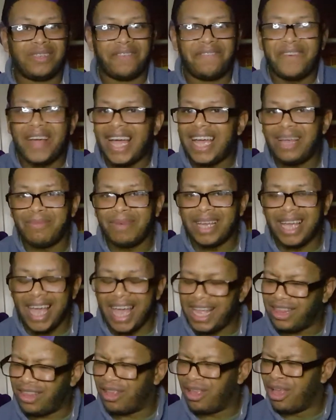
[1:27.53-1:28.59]
fight him
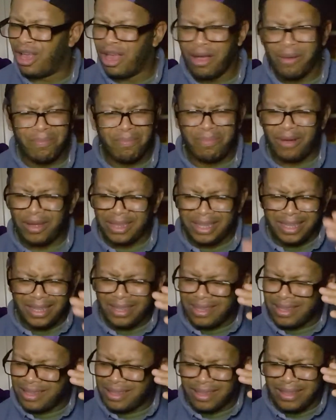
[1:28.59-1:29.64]
again. But
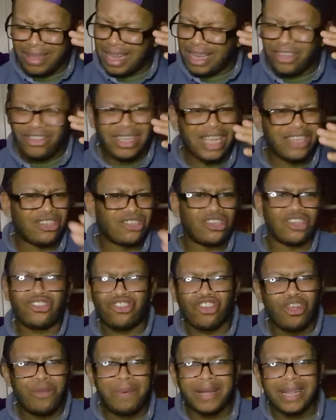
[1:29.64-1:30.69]
that's just a
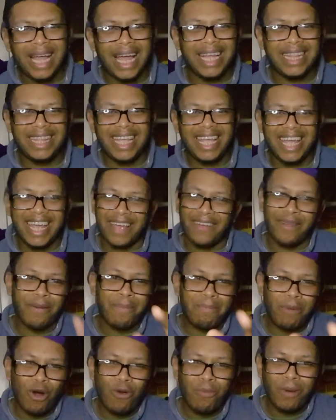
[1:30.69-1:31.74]
stupid idea.
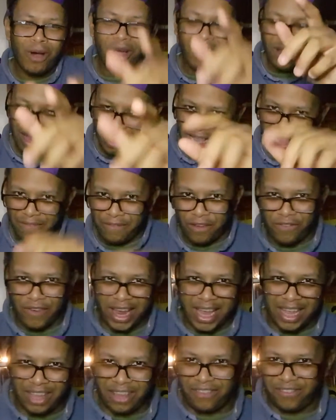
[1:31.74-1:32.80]
Bulma, I give you
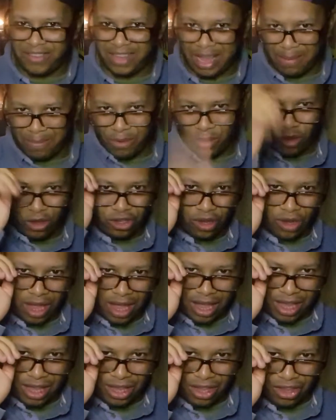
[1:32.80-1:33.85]
ratings for that, because
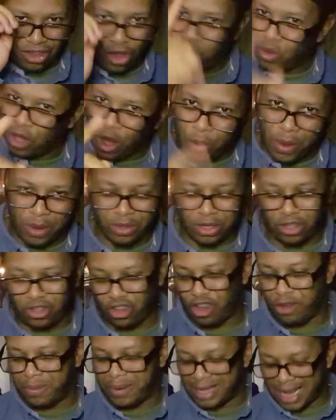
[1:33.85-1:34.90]
you know it was a
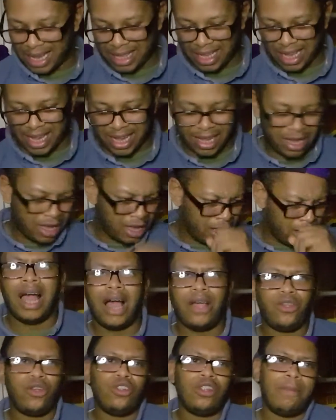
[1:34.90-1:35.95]
stupid idea.
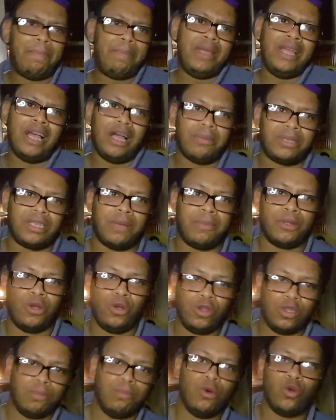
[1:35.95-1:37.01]
How are you going to beat up someone
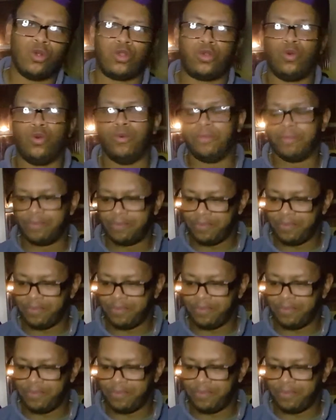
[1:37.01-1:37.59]
who's immortal?